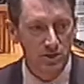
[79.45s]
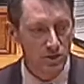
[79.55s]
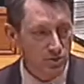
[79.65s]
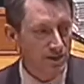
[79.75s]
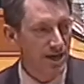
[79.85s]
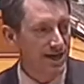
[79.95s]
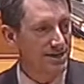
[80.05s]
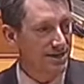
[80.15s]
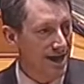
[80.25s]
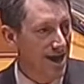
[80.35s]
You
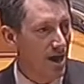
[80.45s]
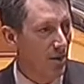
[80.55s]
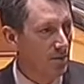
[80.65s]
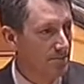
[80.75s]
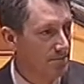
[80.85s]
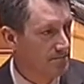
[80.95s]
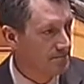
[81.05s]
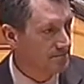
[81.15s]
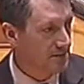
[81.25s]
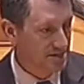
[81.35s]
can now,
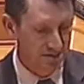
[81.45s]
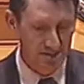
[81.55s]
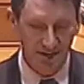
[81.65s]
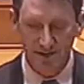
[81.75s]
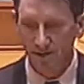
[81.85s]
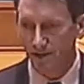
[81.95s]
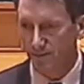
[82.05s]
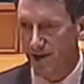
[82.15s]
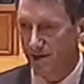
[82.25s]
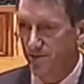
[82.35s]
in the state of
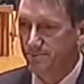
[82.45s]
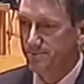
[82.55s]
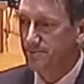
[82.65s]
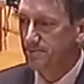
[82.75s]
Colorado,